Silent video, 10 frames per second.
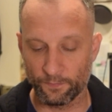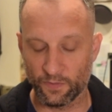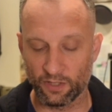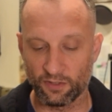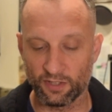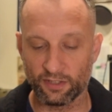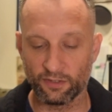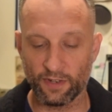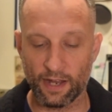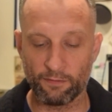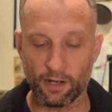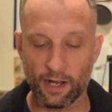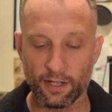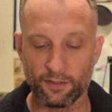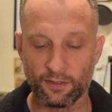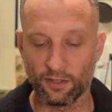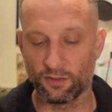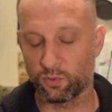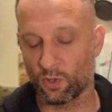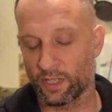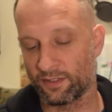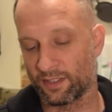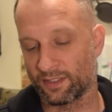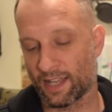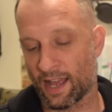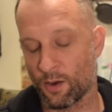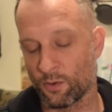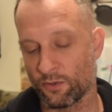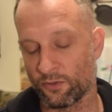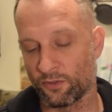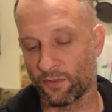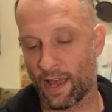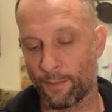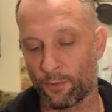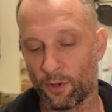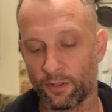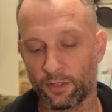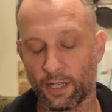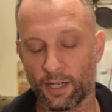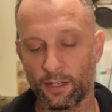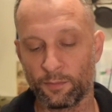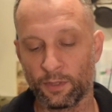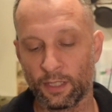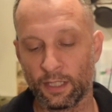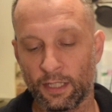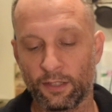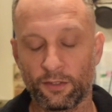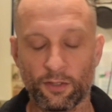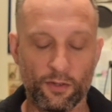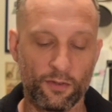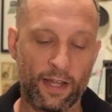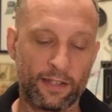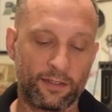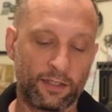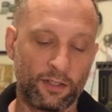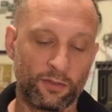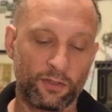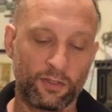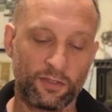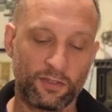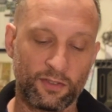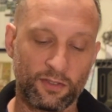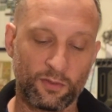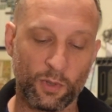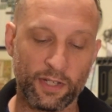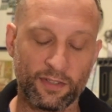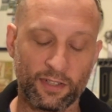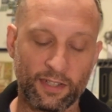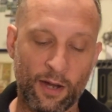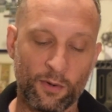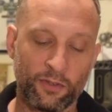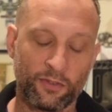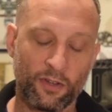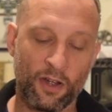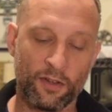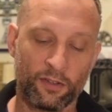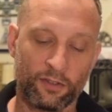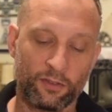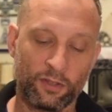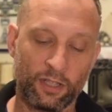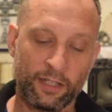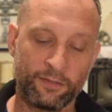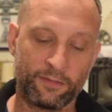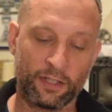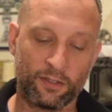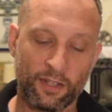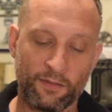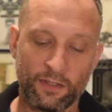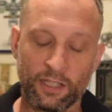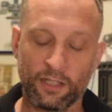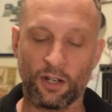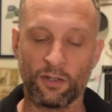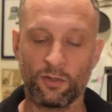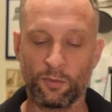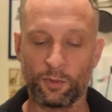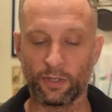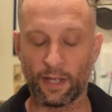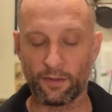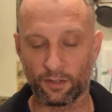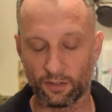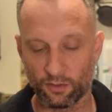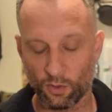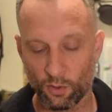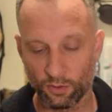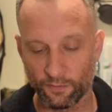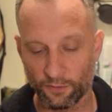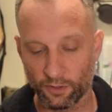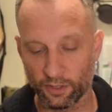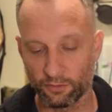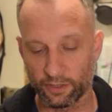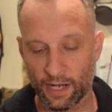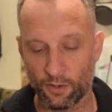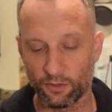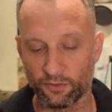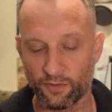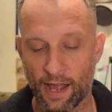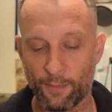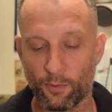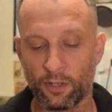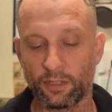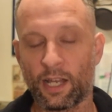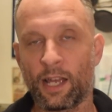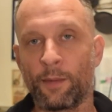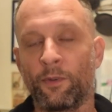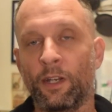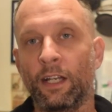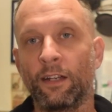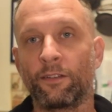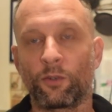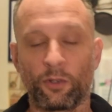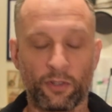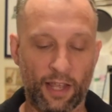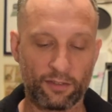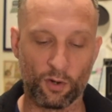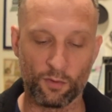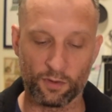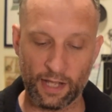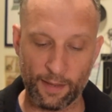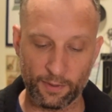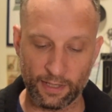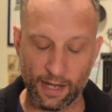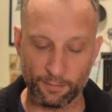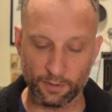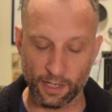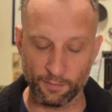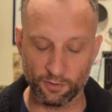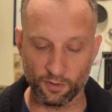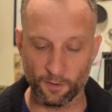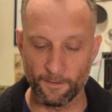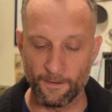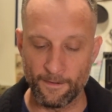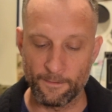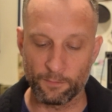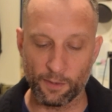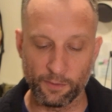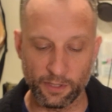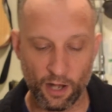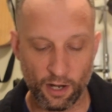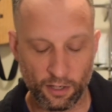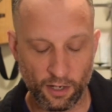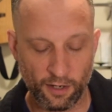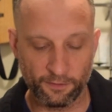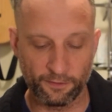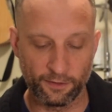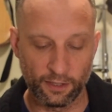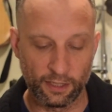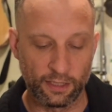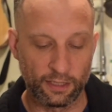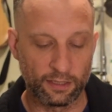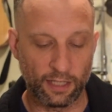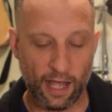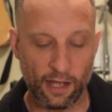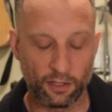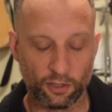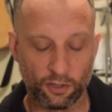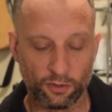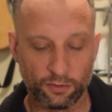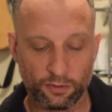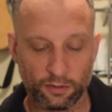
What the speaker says: Did 65 rides, did 26 hours of app on time. So that's, 26 hours on Lyft and 17 on Uber. That total of 33 hours of app on time. Of course, that's overlapping app time. So probably knock off, 2